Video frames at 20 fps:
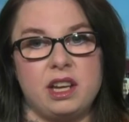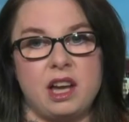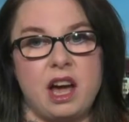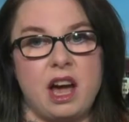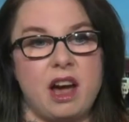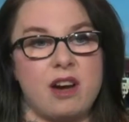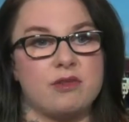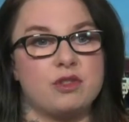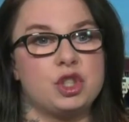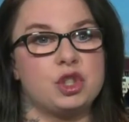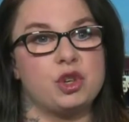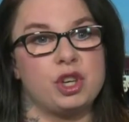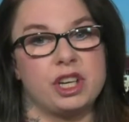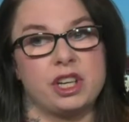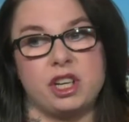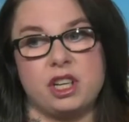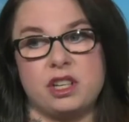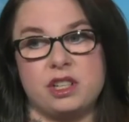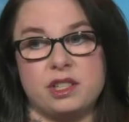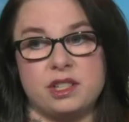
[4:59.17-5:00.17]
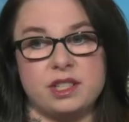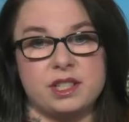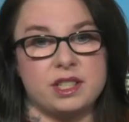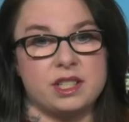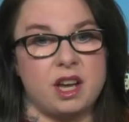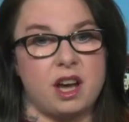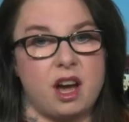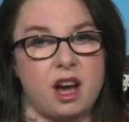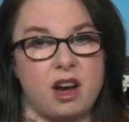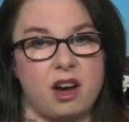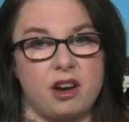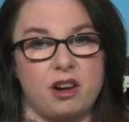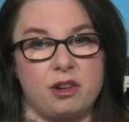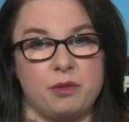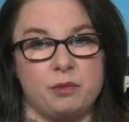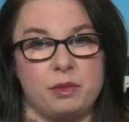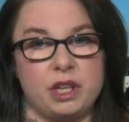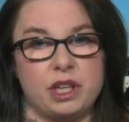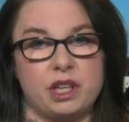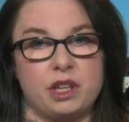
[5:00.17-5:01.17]
have triggers.
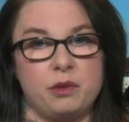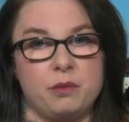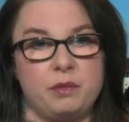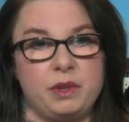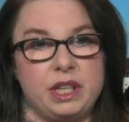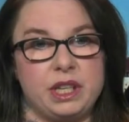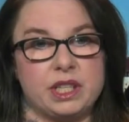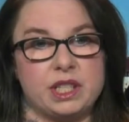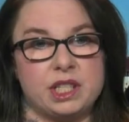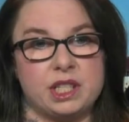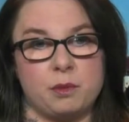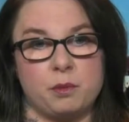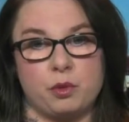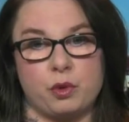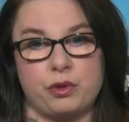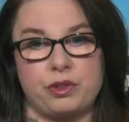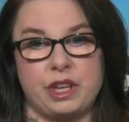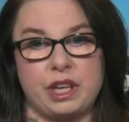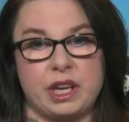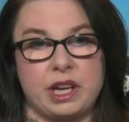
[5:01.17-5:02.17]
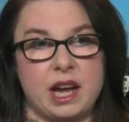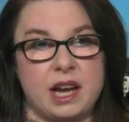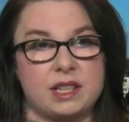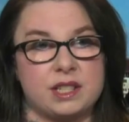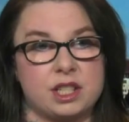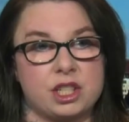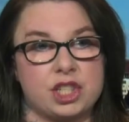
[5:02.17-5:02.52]
It can be a simple thing as a